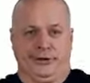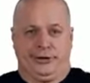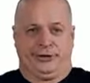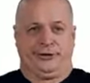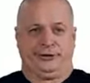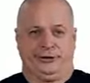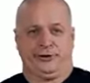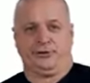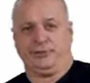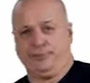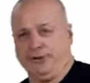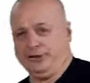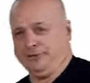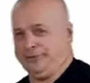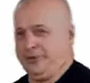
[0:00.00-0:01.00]
to go
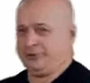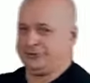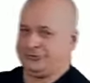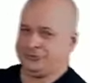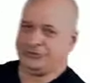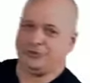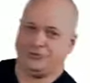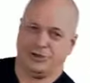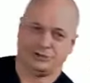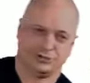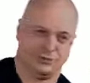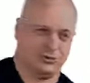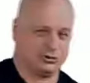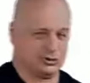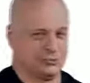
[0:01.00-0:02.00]
big and
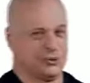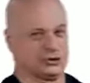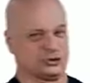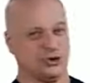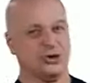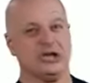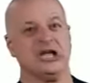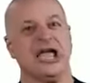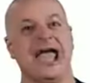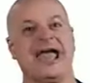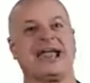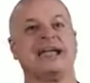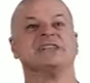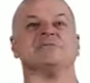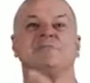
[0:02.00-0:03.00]
macho, and it
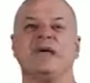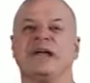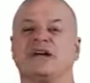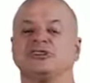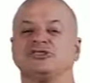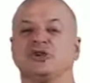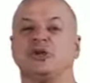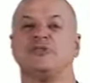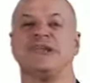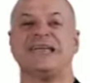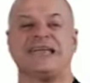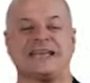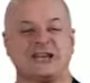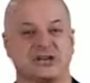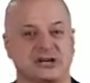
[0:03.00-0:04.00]
gets bigger, so you have an
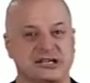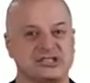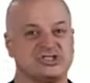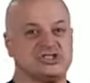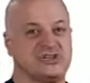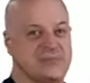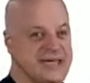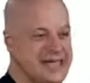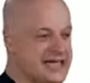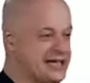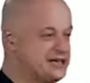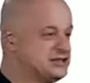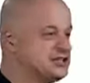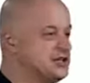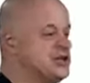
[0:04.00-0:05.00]
increased demand.